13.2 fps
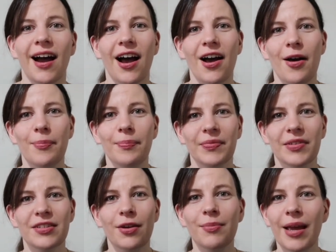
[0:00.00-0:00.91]

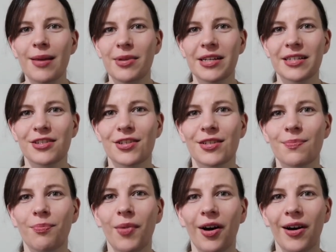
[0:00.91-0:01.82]
So maybe it's just
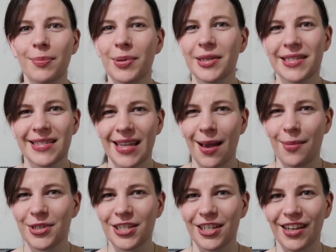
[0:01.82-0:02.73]
my
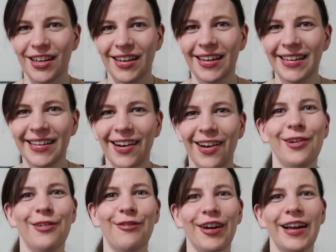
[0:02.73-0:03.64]
perception
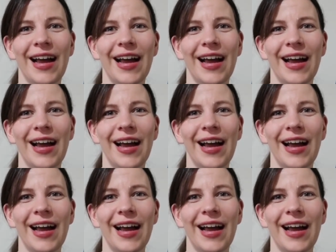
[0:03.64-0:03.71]
of